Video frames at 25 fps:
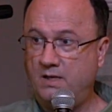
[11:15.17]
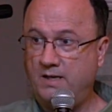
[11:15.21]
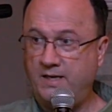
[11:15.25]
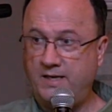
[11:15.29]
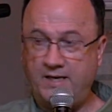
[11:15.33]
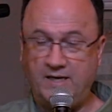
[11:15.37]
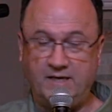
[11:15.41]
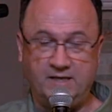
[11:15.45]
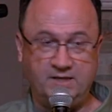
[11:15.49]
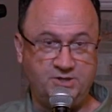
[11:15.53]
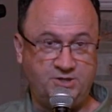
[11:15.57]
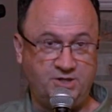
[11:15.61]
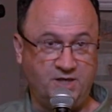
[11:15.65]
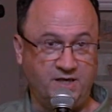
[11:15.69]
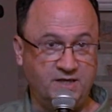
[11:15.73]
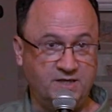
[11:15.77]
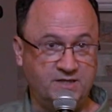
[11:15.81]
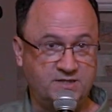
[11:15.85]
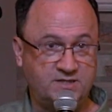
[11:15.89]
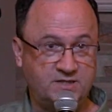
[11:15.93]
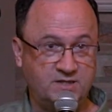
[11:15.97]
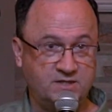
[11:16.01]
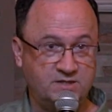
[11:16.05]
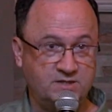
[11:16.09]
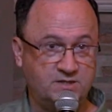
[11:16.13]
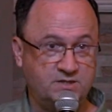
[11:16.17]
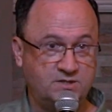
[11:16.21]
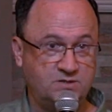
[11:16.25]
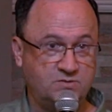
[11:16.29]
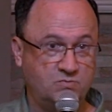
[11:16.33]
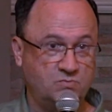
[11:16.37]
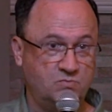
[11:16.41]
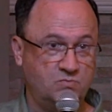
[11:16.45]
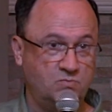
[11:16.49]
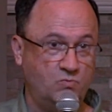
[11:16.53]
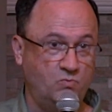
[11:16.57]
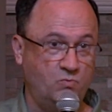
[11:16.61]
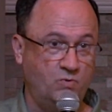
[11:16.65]
In Genesis,
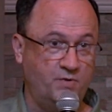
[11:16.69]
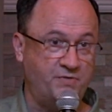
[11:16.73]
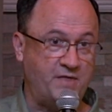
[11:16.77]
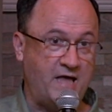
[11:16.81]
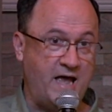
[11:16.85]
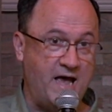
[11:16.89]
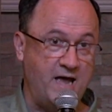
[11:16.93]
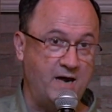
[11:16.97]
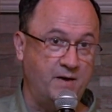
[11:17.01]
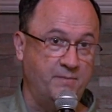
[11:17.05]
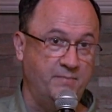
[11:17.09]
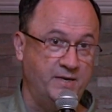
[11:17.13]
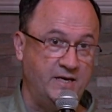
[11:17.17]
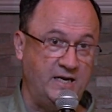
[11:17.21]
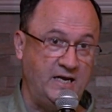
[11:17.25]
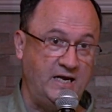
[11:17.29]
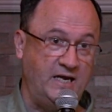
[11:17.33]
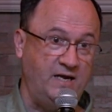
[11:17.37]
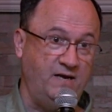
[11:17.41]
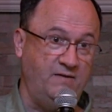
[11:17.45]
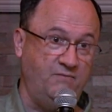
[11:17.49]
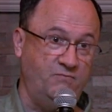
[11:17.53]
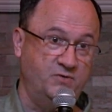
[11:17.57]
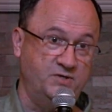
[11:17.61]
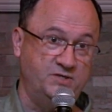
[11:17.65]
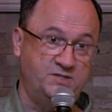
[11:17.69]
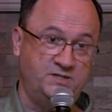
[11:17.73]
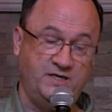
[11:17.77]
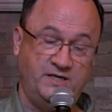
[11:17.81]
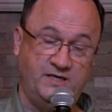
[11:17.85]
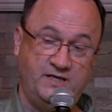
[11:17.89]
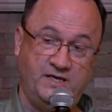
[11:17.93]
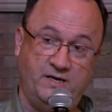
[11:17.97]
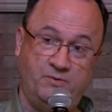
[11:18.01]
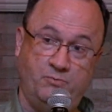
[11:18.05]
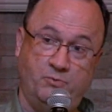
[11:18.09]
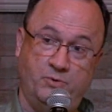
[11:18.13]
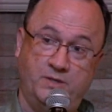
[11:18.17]
with Adam and Eve, we see that
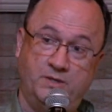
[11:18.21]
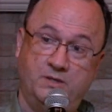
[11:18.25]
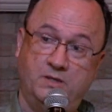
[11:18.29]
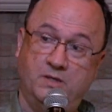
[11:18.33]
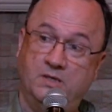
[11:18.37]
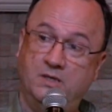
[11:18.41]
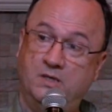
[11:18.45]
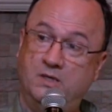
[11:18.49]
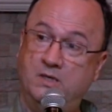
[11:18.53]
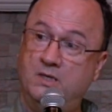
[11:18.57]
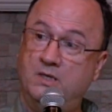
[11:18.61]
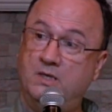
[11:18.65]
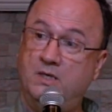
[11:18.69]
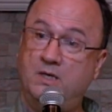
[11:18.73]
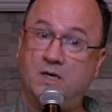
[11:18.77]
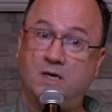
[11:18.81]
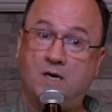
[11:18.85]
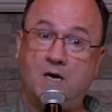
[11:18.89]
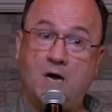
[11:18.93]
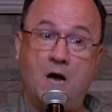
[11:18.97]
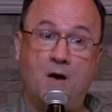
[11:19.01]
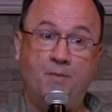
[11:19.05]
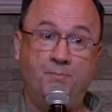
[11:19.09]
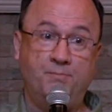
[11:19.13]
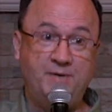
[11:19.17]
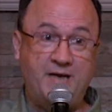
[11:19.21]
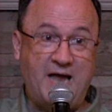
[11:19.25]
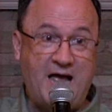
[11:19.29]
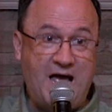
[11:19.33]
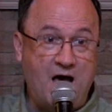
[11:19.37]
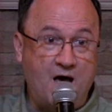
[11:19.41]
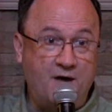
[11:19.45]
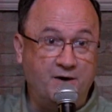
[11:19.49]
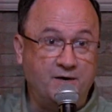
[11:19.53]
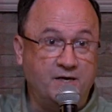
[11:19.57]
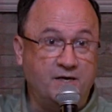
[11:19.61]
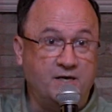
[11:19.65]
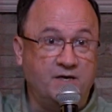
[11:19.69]
he would come
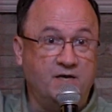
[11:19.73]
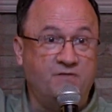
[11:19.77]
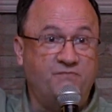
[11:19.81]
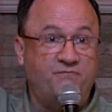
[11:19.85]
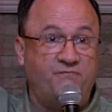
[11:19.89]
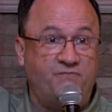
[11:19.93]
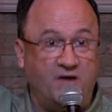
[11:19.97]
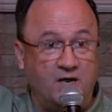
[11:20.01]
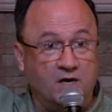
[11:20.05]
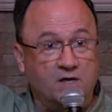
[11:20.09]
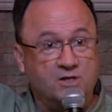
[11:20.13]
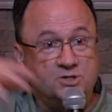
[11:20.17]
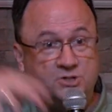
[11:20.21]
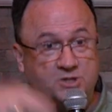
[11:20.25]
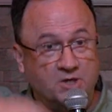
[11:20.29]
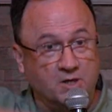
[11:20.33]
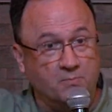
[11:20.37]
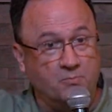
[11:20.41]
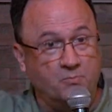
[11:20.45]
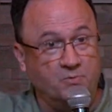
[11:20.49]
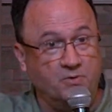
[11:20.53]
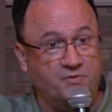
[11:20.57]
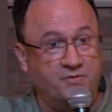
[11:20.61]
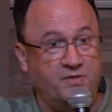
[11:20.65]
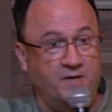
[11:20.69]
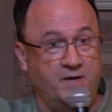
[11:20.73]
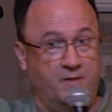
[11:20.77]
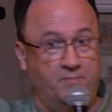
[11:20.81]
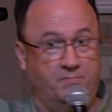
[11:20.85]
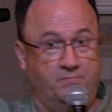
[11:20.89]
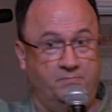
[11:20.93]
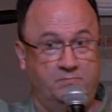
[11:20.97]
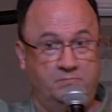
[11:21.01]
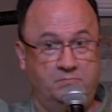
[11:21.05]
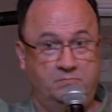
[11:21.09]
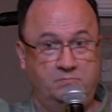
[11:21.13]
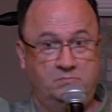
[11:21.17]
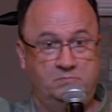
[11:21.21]
down and get fellowship with them.
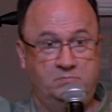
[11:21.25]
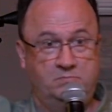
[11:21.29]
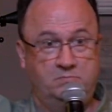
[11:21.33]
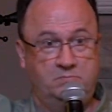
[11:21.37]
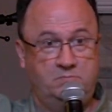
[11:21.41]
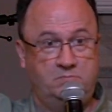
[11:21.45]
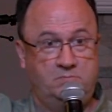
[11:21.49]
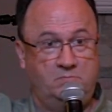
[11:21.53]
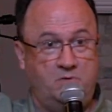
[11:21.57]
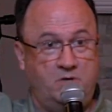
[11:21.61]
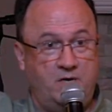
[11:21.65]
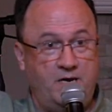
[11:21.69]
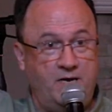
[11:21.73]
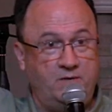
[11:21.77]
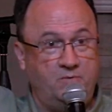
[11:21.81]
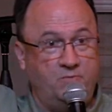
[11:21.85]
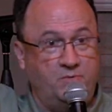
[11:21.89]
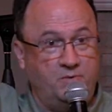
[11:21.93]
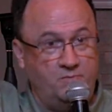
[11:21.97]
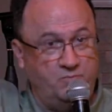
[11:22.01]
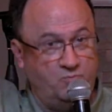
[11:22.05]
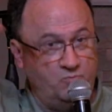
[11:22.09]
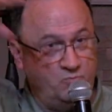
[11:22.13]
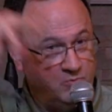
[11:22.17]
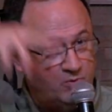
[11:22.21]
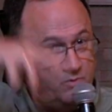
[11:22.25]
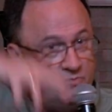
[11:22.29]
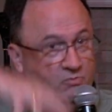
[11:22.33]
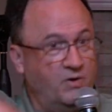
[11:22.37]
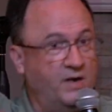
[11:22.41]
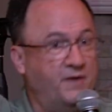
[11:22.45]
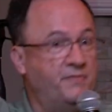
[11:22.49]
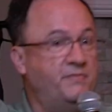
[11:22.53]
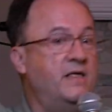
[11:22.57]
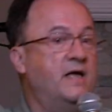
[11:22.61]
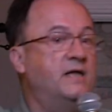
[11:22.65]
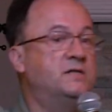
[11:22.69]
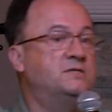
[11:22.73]
Right? We
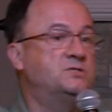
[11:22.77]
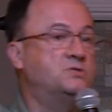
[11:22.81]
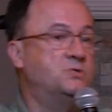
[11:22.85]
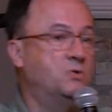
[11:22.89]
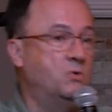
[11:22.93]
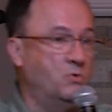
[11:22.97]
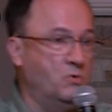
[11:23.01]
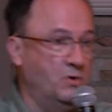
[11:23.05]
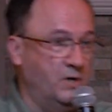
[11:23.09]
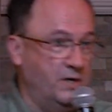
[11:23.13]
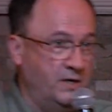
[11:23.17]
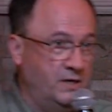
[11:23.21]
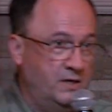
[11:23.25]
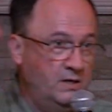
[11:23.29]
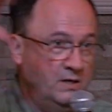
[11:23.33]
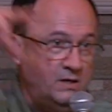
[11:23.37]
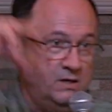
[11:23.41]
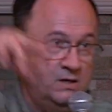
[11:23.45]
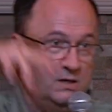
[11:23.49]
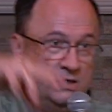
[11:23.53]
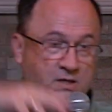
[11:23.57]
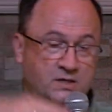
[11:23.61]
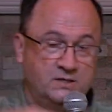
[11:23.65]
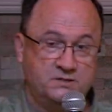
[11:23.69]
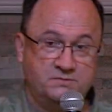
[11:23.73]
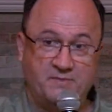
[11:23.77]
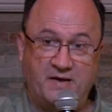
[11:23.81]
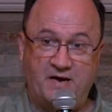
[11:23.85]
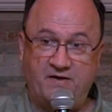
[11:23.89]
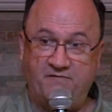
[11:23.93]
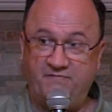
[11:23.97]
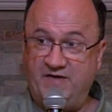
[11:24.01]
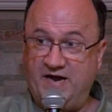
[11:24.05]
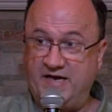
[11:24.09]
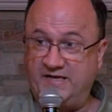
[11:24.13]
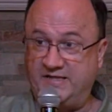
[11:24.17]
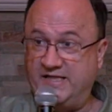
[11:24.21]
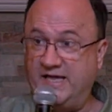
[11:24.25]
read that story. As a matter of
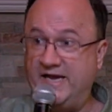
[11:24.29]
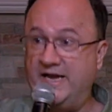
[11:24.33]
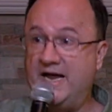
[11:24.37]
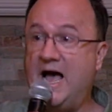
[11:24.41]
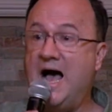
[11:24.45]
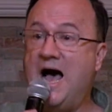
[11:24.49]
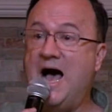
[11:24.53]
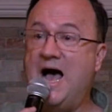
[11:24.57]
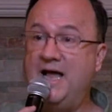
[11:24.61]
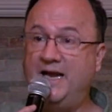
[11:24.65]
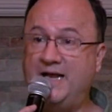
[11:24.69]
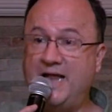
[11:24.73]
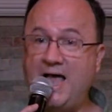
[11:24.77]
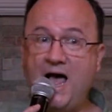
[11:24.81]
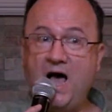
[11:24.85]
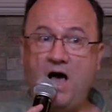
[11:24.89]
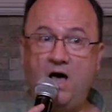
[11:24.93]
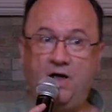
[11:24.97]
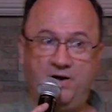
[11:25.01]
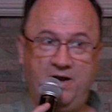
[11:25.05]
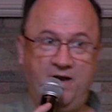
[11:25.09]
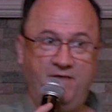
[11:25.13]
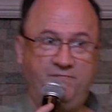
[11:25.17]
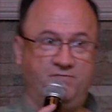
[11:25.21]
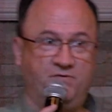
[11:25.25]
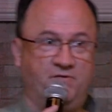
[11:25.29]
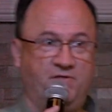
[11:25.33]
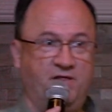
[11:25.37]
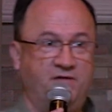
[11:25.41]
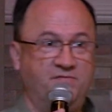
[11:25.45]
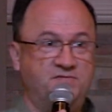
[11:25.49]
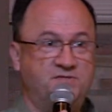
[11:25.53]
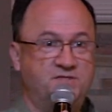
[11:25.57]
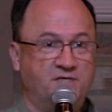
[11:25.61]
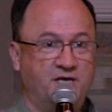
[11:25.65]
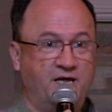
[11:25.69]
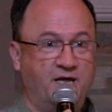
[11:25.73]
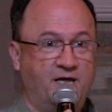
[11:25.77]
fact, they hide out after they've
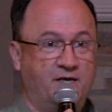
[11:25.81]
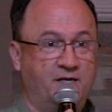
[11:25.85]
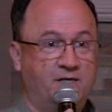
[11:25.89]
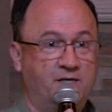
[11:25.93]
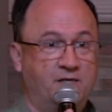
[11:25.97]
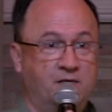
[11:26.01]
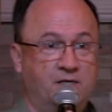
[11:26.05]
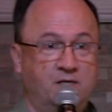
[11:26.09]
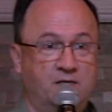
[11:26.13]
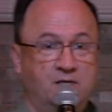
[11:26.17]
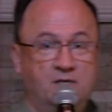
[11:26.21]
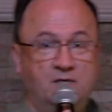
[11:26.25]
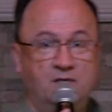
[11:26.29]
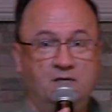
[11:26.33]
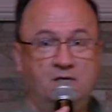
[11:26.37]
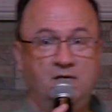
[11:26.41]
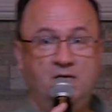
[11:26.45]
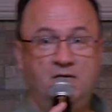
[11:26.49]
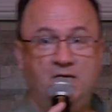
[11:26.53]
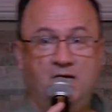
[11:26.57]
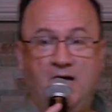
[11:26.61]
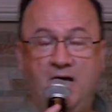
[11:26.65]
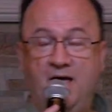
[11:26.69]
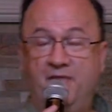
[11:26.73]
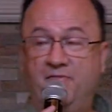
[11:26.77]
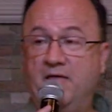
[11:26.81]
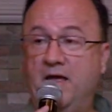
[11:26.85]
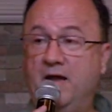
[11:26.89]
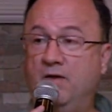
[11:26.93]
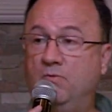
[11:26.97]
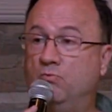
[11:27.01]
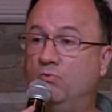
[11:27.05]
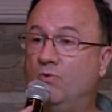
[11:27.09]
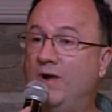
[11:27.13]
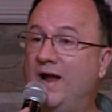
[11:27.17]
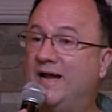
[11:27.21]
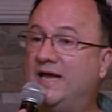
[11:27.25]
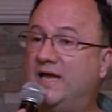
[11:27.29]
sinned, and they
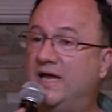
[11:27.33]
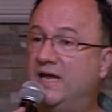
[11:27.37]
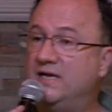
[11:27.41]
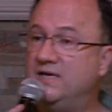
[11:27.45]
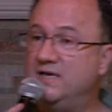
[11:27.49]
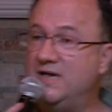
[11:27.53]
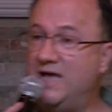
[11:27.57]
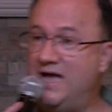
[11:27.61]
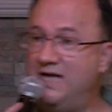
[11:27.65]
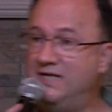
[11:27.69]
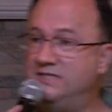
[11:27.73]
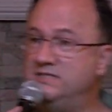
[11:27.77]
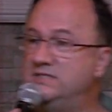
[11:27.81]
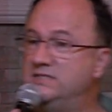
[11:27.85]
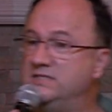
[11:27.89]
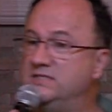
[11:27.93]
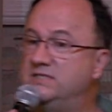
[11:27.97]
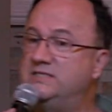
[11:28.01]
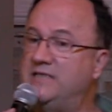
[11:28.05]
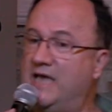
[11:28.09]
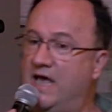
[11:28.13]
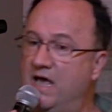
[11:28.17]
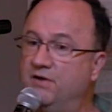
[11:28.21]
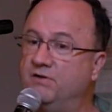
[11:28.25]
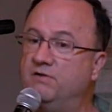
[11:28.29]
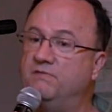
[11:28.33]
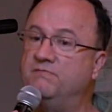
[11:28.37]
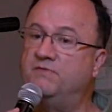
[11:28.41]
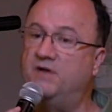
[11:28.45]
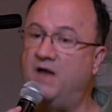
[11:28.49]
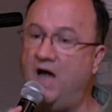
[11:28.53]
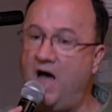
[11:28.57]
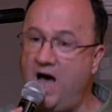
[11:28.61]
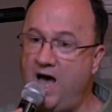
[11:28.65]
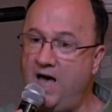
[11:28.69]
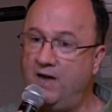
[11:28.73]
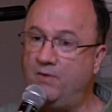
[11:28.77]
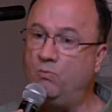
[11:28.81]
recognize the sound of
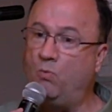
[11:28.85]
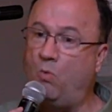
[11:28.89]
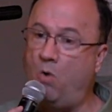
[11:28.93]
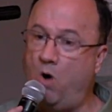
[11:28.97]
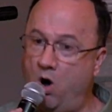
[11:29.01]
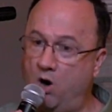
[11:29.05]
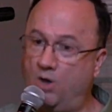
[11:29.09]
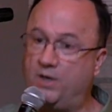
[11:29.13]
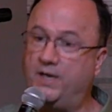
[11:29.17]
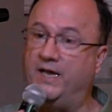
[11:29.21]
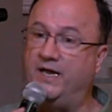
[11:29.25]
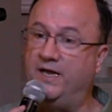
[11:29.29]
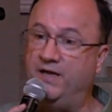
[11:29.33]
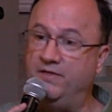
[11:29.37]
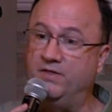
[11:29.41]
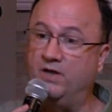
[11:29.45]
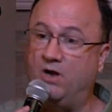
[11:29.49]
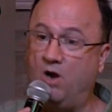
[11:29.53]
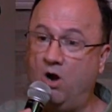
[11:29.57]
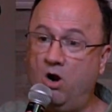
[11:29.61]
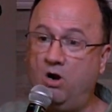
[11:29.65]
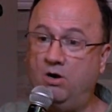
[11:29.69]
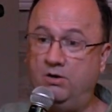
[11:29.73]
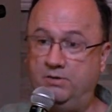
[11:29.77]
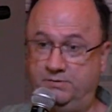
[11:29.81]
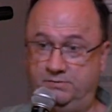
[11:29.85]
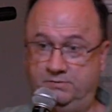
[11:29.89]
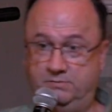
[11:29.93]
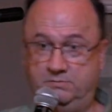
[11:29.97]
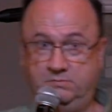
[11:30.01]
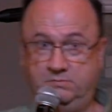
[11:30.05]
God walking in the garden.